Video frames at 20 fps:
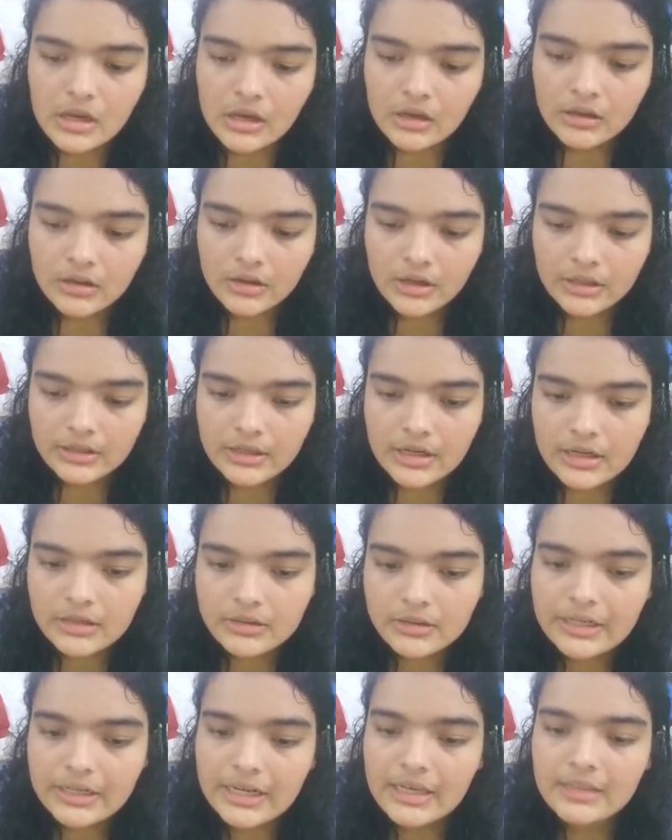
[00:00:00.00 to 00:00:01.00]

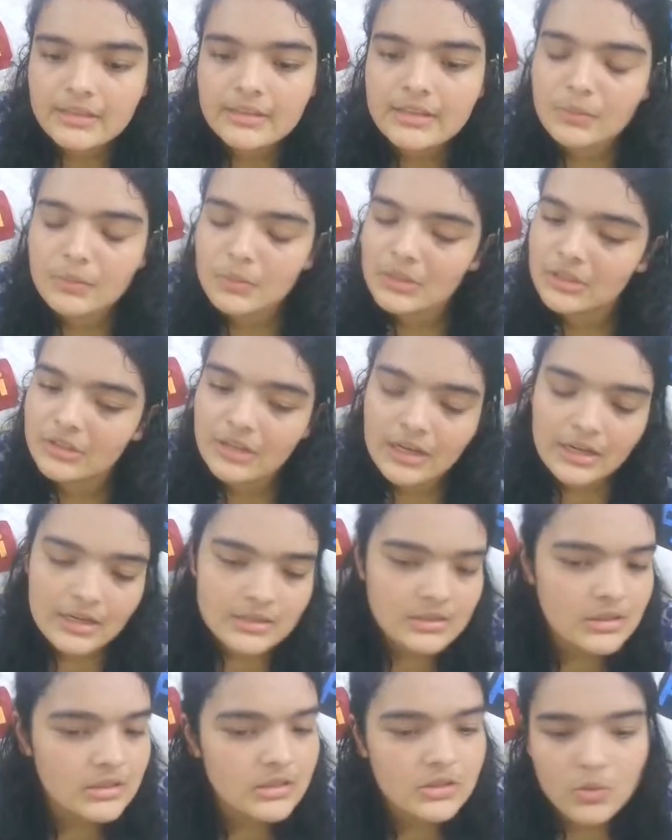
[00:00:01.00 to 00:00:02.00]
the thing with green
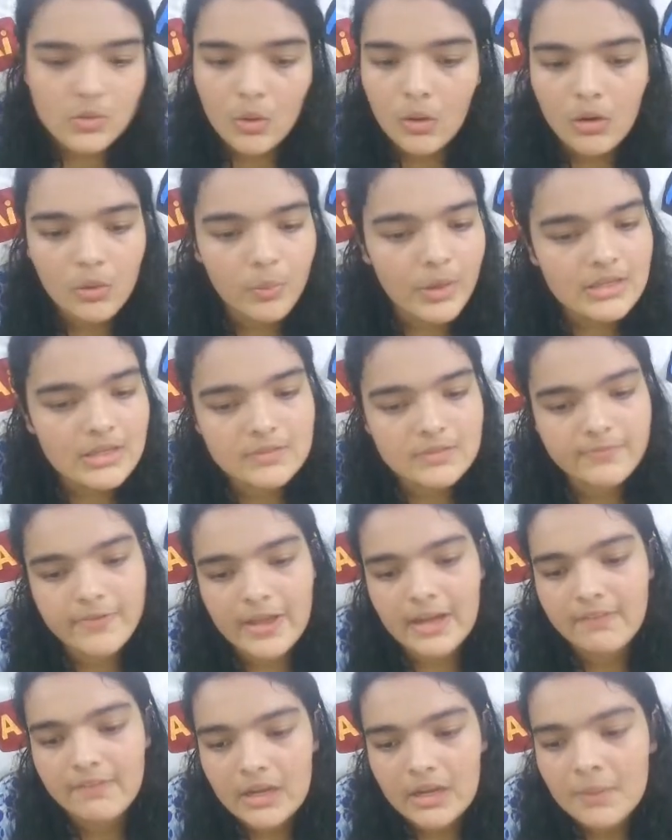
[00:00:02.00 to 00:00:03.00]
is it is always
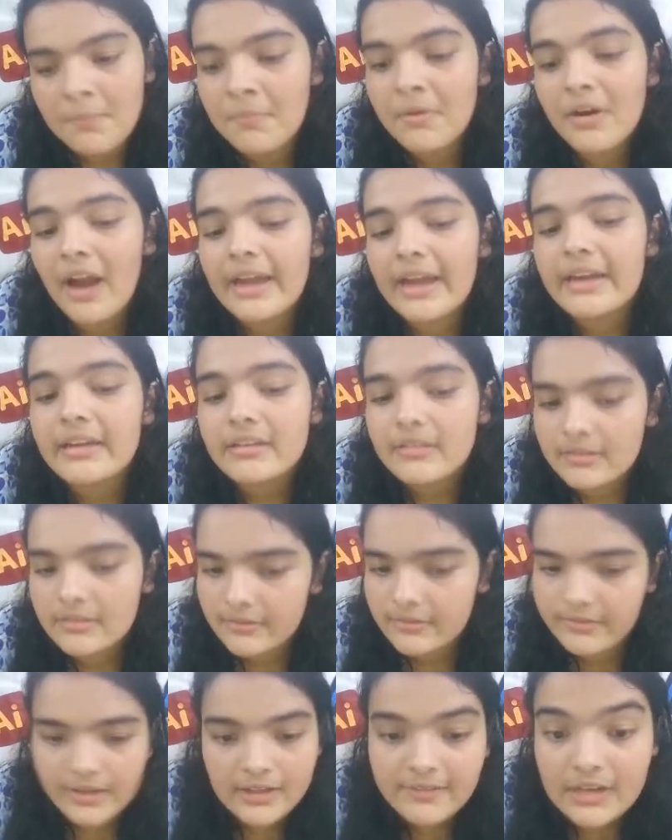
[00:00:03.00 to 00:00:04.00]
very bright,
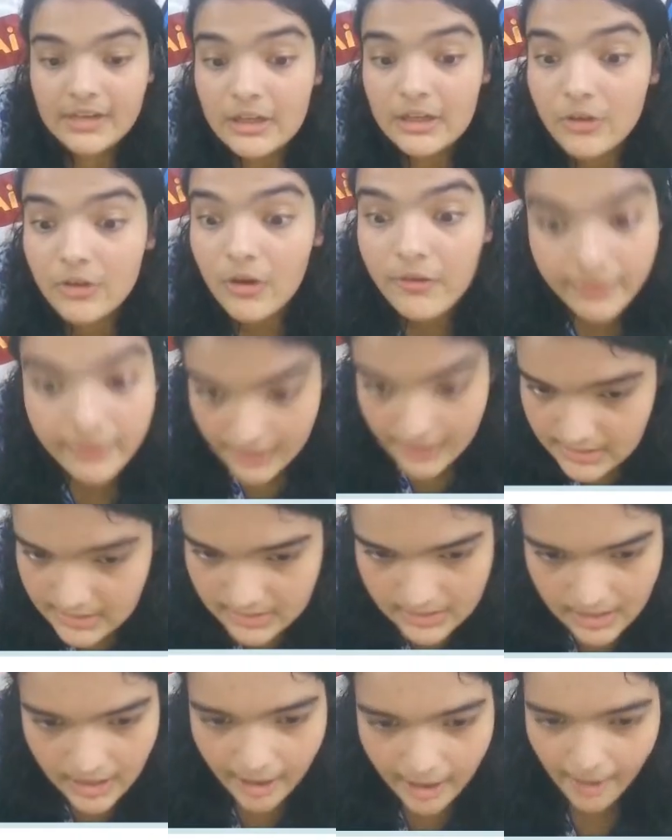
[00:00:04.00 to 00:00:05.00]
very in your
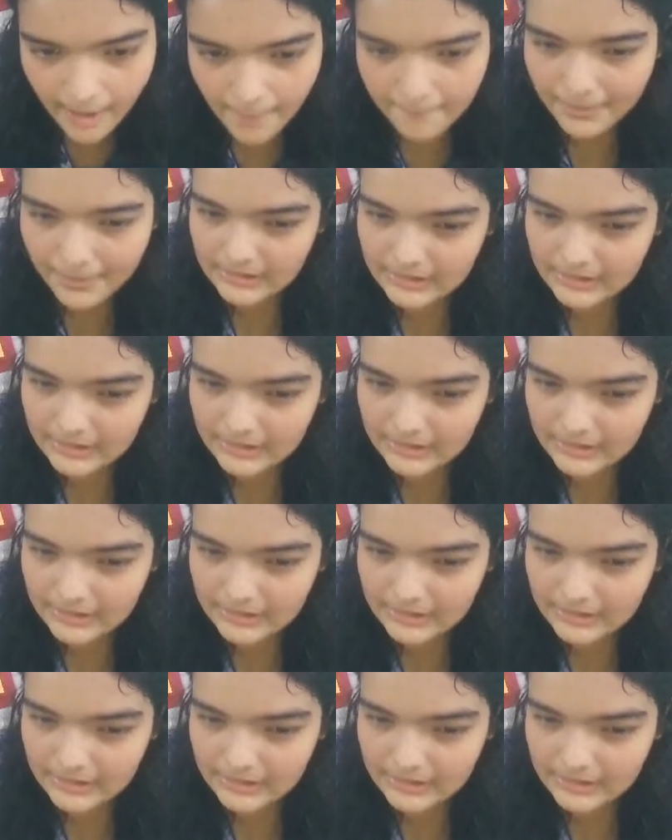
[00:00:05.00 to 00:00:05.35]
face, but